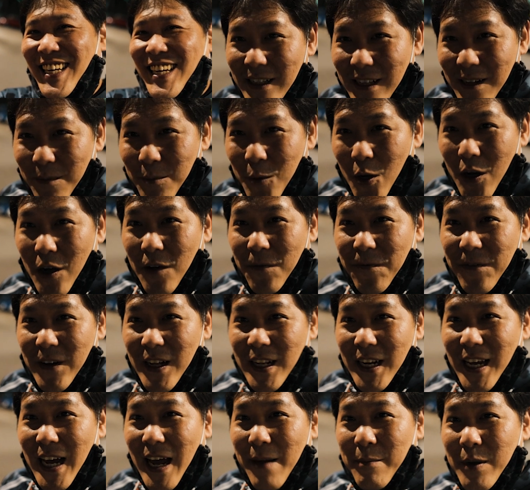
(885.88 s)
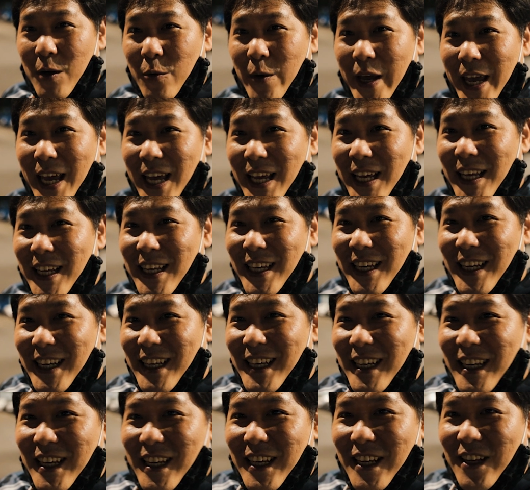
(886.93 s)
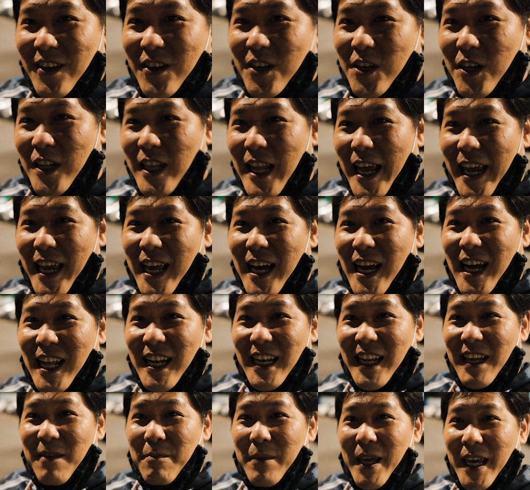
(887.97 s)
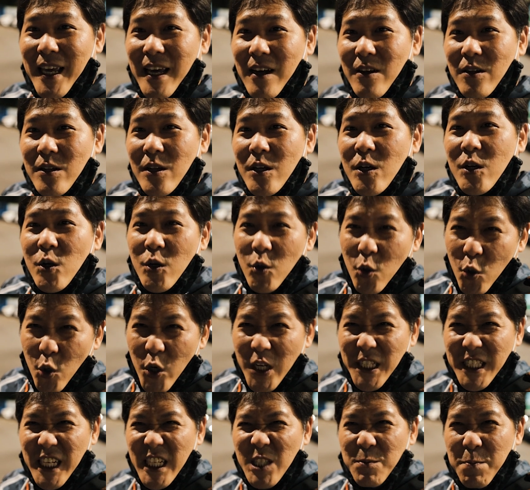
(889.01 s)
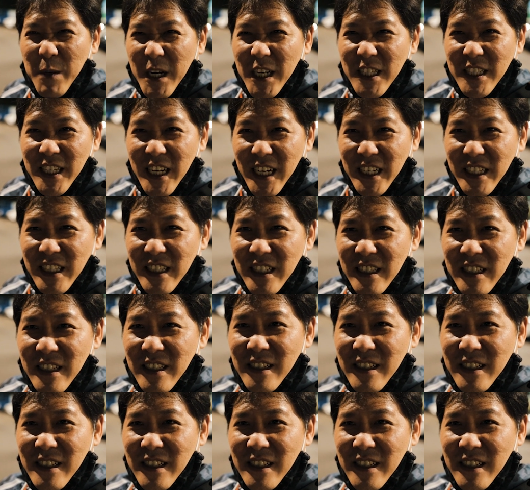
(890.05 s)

The more further I'm away, you could like hardly make out. Who is this person?